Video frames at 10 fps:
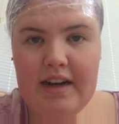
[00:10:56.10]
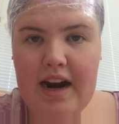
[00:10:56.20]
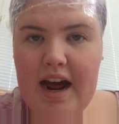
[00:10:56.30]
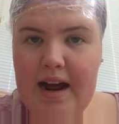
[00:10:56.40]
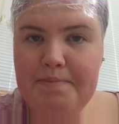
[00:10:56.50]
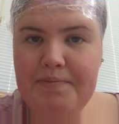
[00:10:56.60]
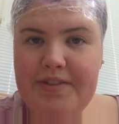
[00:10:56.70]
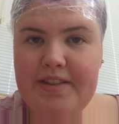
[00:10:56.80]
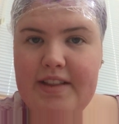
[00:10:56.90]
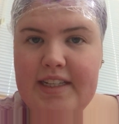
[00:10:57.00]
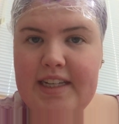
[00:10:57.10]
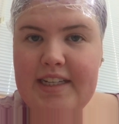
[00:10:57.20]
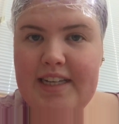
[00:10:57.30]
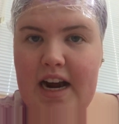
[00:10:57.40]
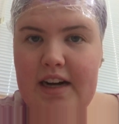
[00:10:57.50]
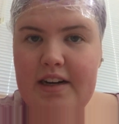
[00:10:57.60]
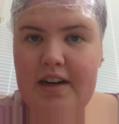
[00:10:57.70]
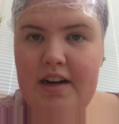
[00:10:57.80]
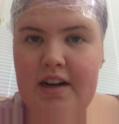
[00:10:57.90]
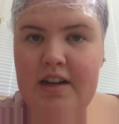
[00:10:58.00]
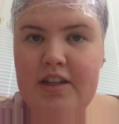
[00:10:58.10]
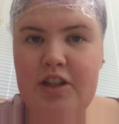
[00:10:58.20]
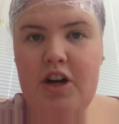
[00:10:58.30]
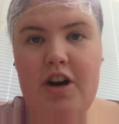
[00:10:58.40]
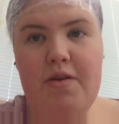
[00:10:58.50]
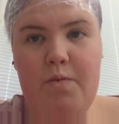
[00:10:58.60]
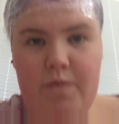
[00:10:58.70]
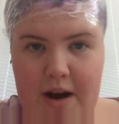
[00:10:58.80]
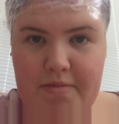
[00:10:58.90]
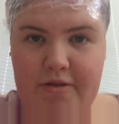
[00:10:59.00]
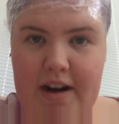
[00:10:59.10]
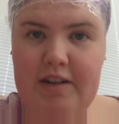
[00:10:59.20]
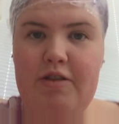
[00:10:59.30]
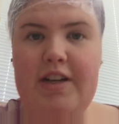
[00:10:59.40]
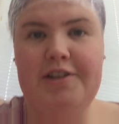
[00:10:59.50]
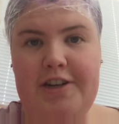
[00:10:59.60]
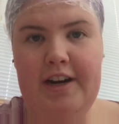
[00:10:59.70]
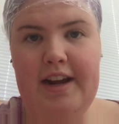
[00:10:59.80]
let's get started. So number one question